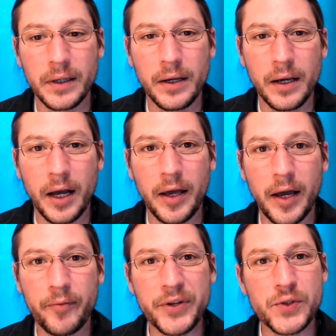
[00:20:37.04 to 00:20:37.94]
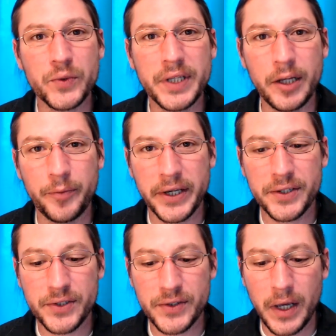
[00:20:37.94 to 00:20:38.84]
I've mentioned with guinea
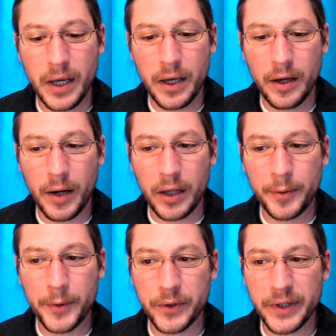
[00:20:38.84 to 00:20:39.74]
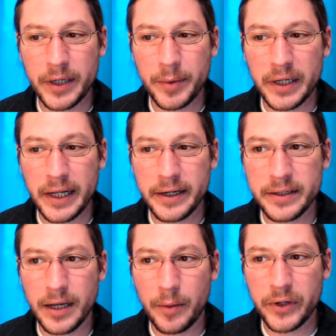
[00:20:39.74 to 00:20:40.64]
pigs is a lot of people don't think about it ahead of time.